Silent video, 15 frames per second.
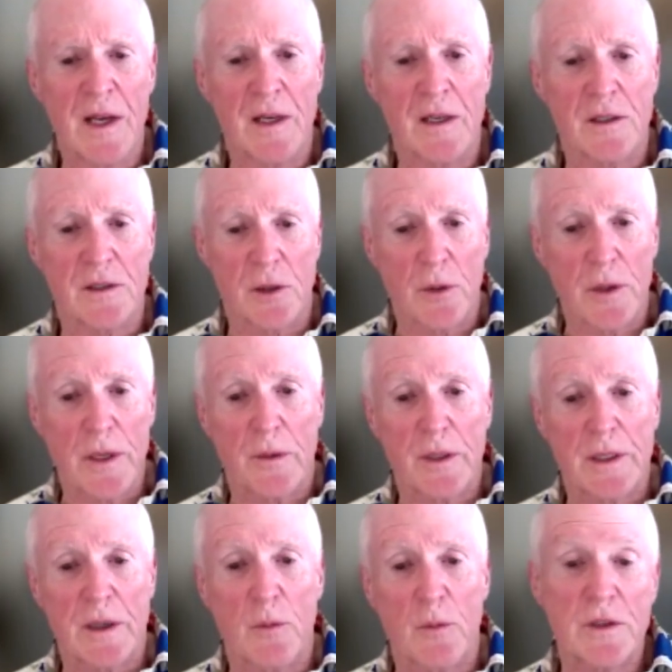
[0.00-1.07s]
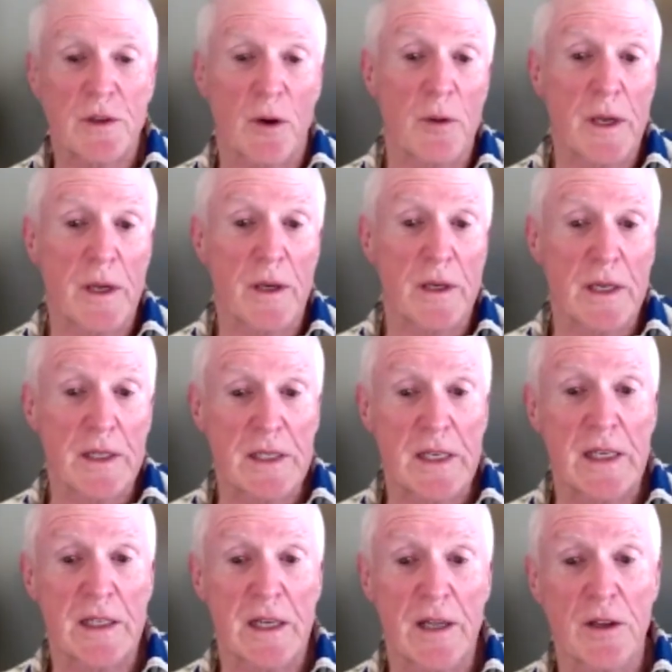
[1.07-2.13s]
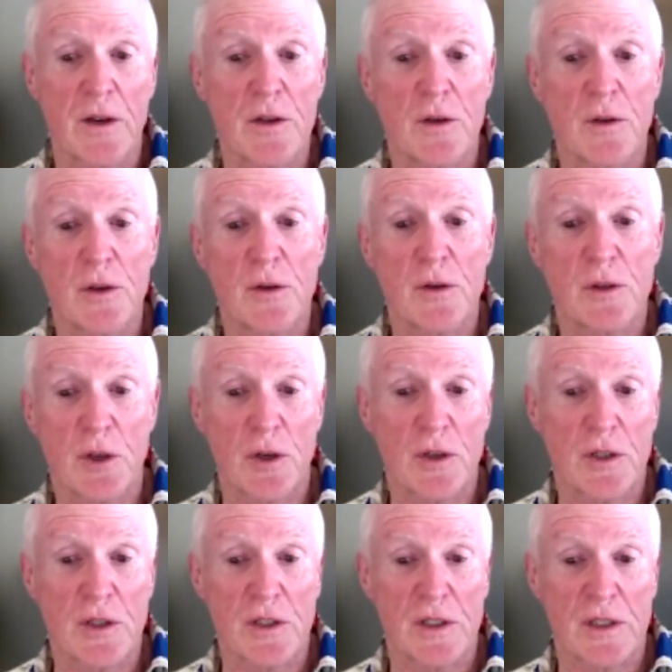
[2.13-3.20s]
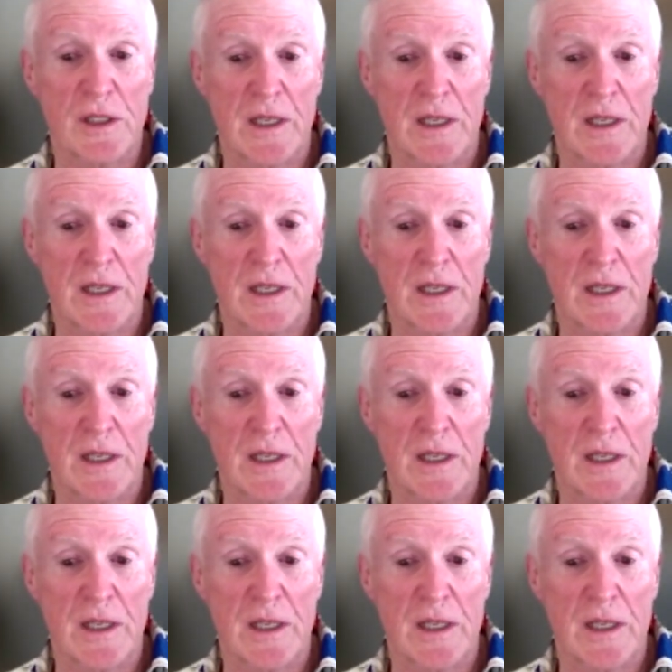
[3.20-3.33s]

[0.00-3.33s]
so he could attend other UU churches